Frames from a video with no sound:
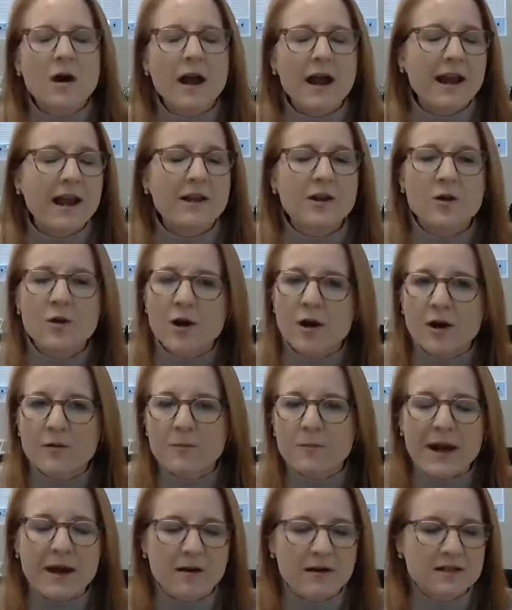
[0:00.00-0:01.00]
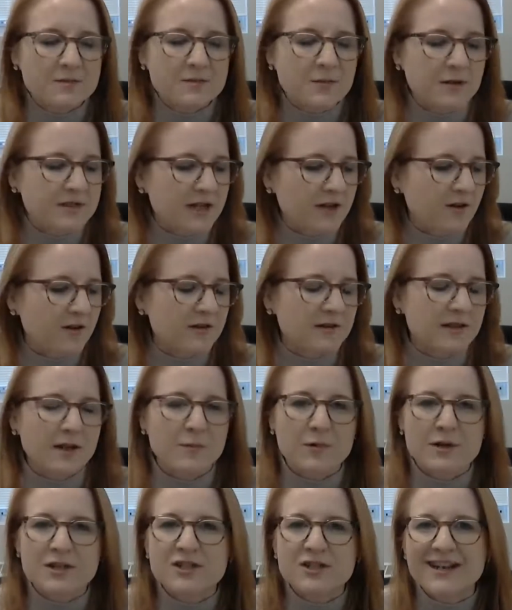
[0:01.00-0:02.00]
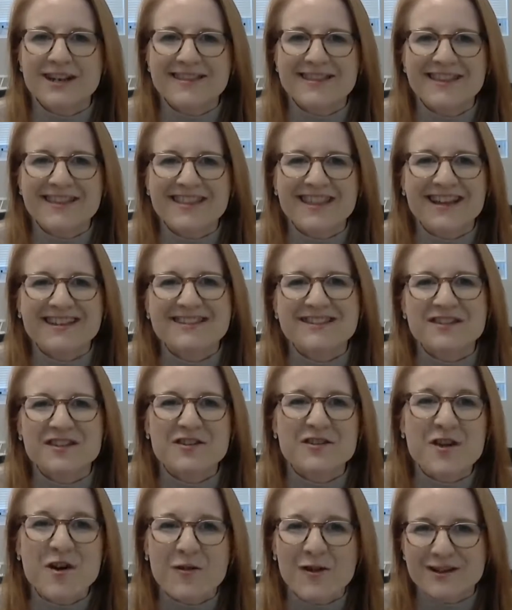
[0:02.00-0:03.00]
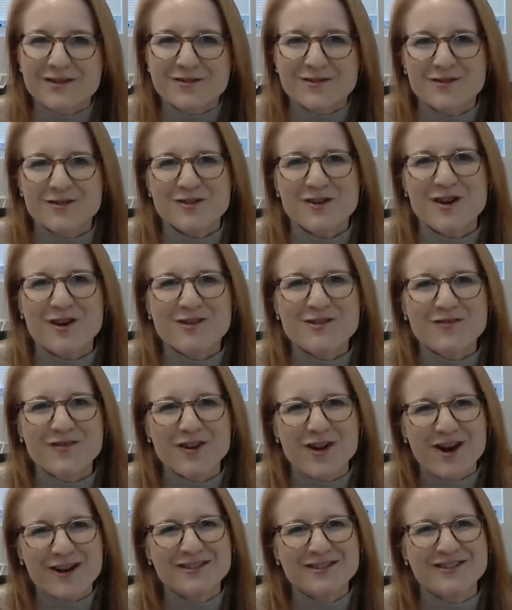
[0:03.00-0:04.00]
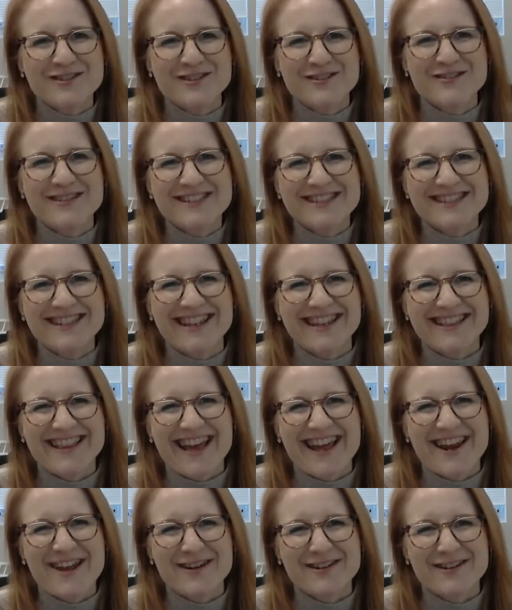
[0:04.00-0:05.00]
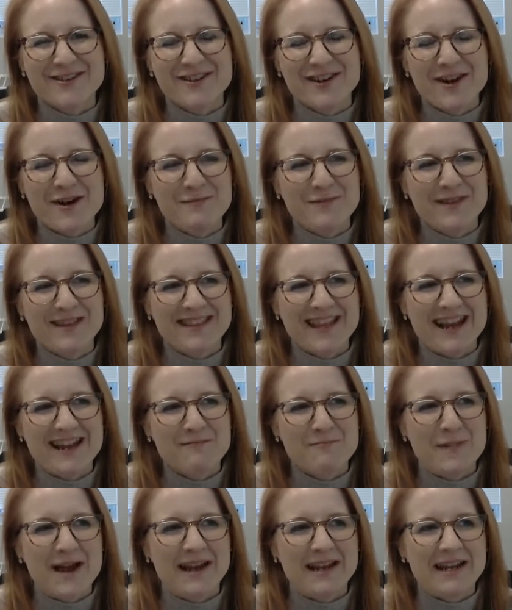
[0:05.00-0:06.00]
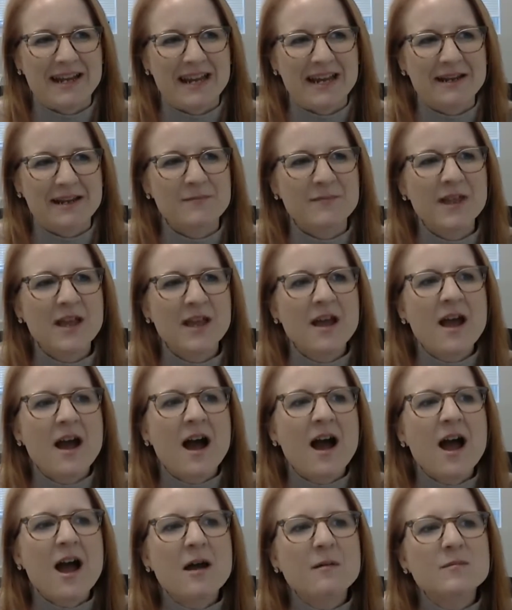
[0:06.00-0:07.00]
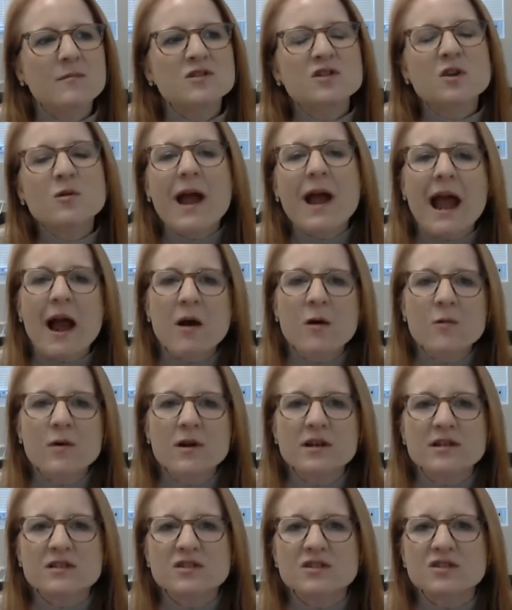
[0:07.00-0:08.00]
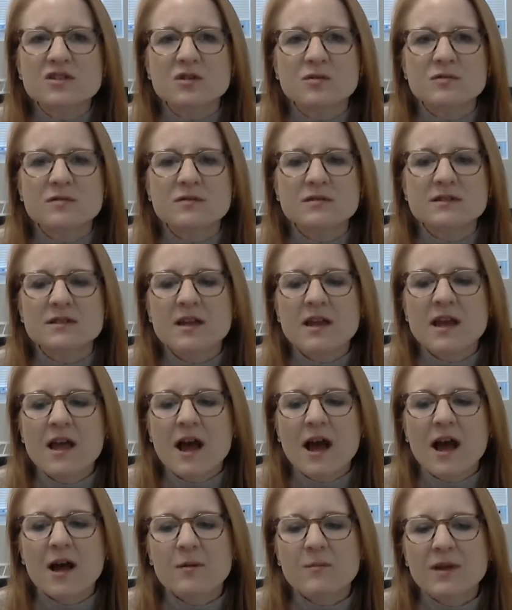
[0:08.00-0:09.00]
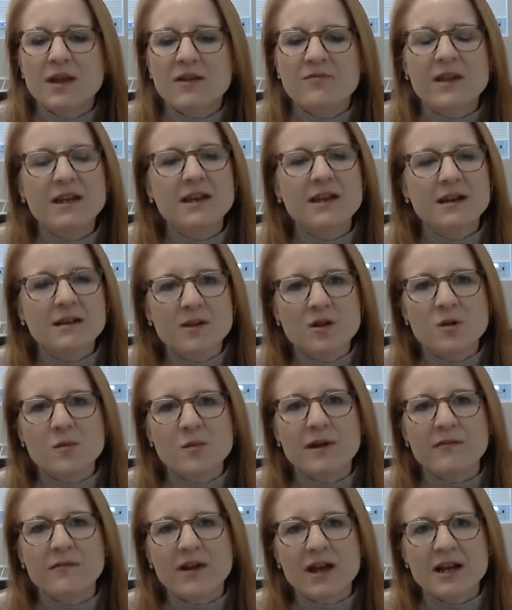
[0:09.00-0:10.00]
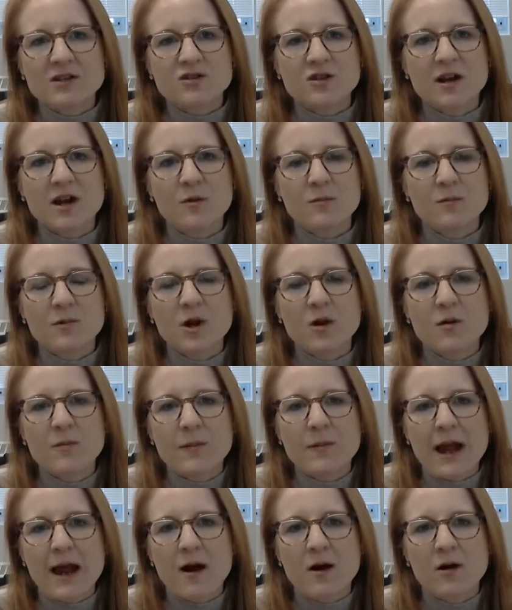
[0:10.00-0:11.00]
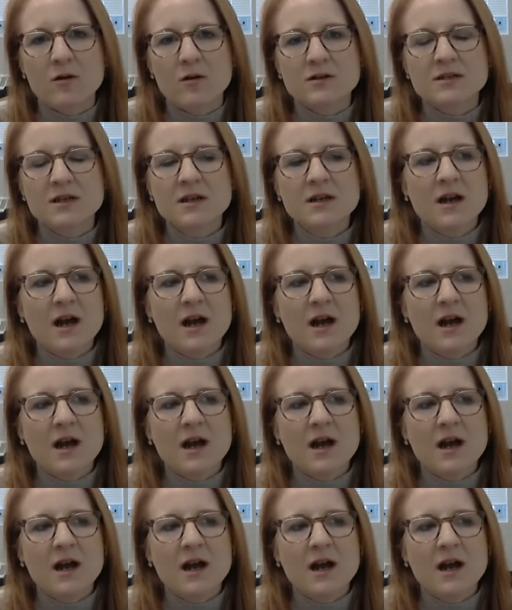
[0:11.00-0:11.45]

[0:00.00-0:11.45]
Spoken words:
and I know our parents particularly appreciate that that's no extra charge for our students to get that extra help that they might need. Mm-hmm. So how would a student, if they need a little bit of extra help, go about